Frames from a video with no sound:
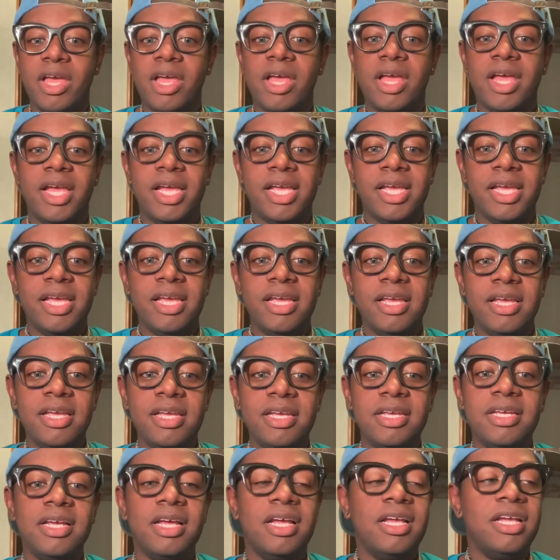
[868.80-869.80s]

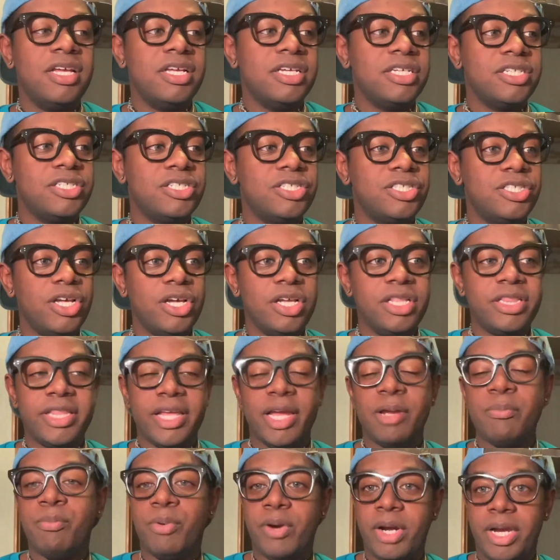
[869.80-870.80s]
He took
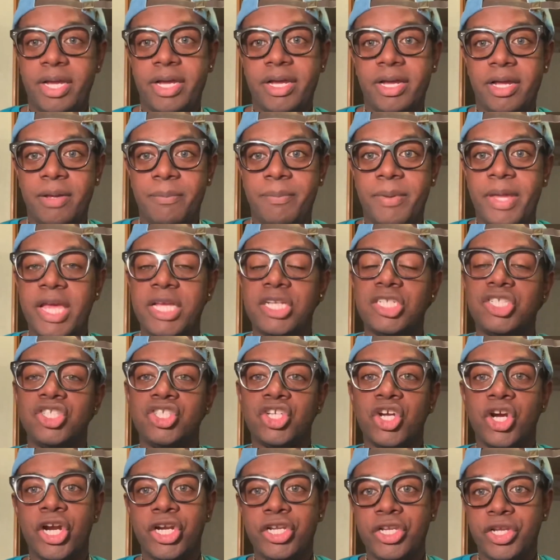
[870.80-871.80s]
their breakup and
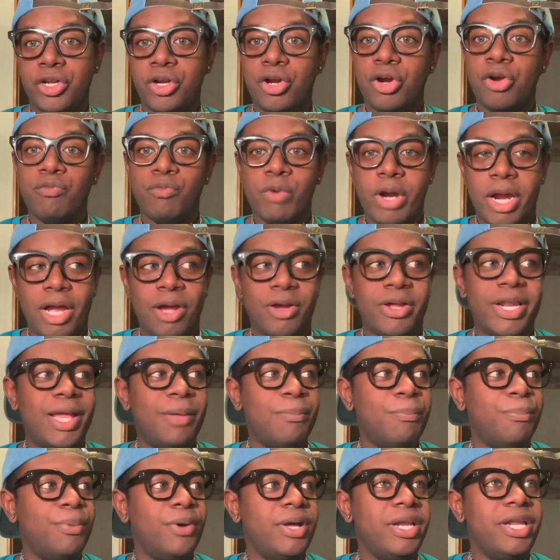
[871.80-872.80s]
turned it around
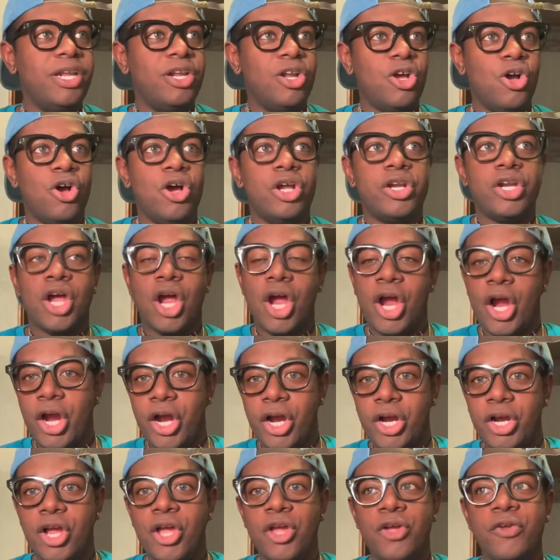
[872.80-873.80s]
and put it on
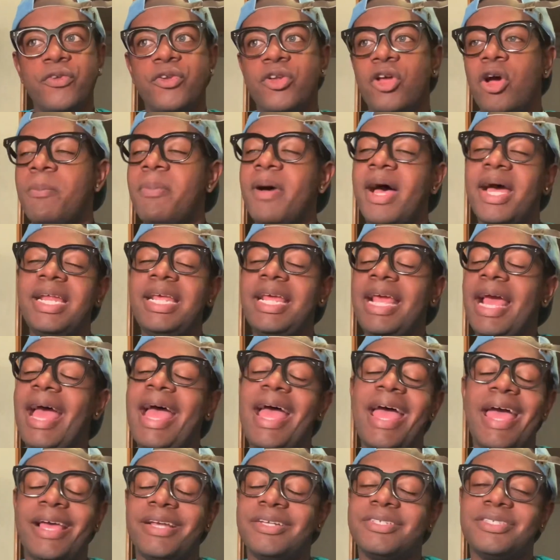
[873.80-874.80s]
her. Nobody
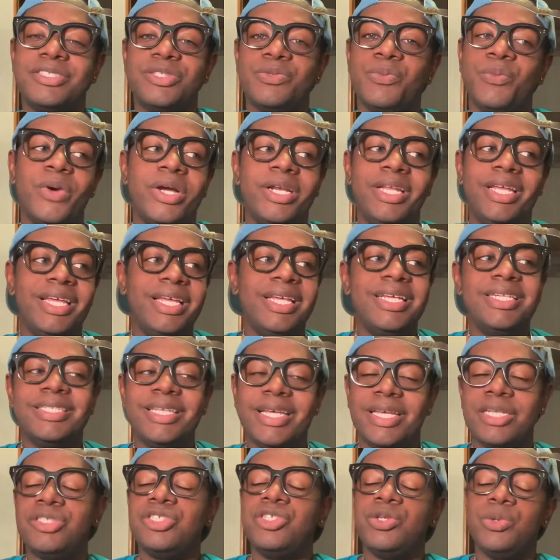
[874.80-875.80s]
asked what he
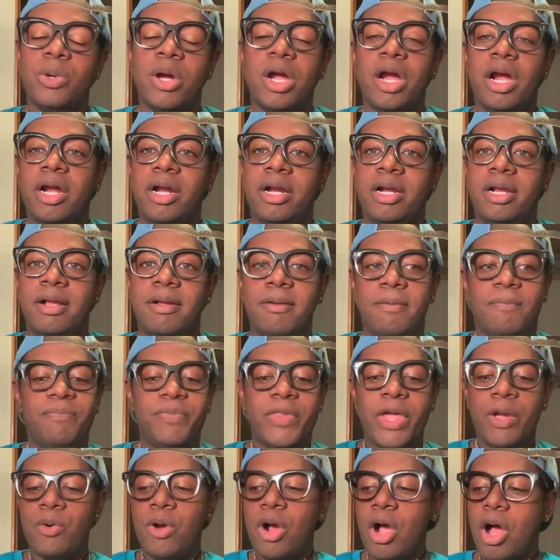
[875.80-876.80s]
did to her.
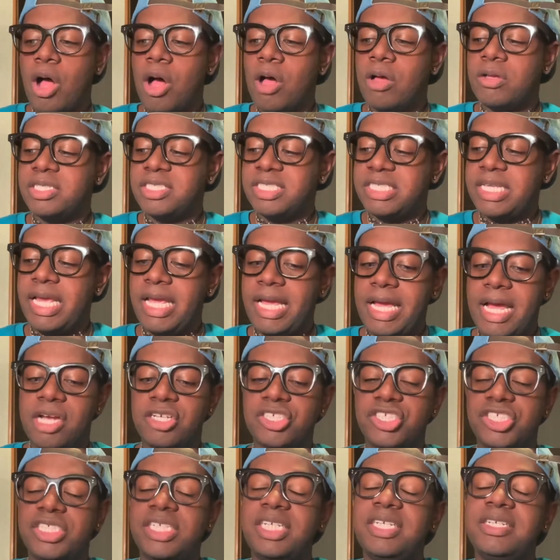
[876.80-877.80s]
They were all saying how
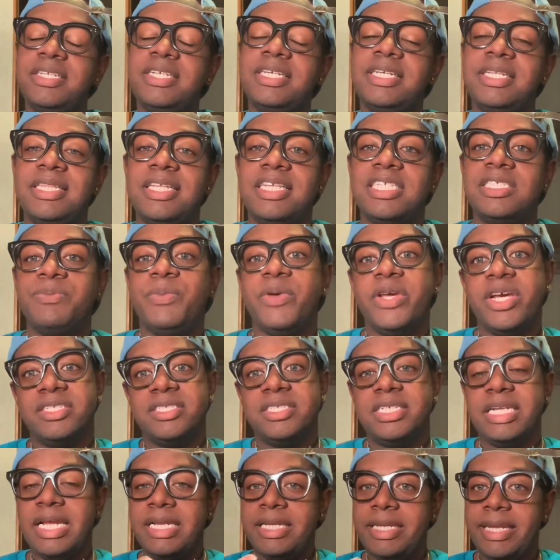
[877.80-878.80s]
she did this because
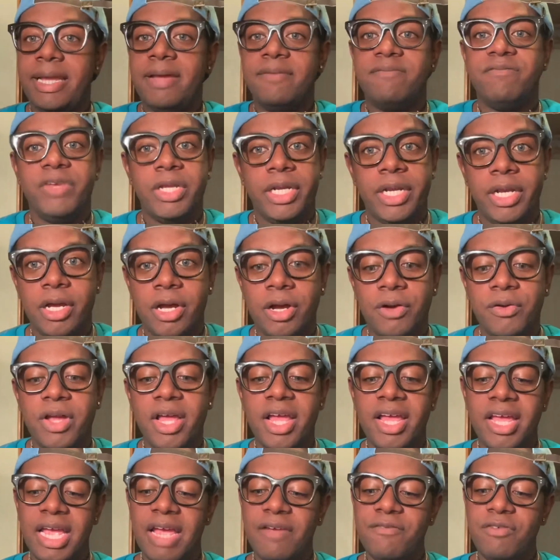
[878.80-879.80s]
of that damn video.
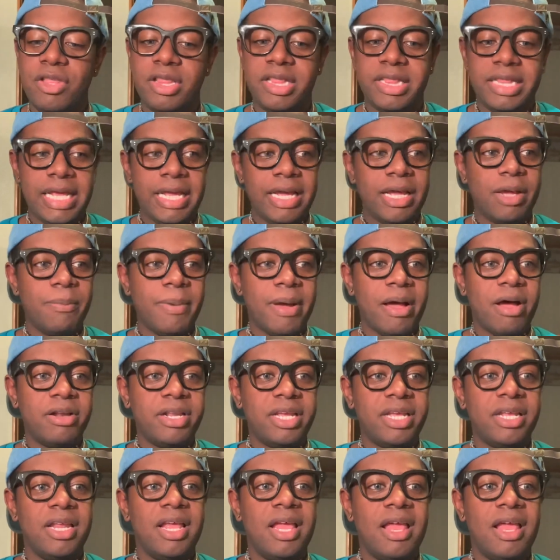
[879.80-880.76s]
If you think about it,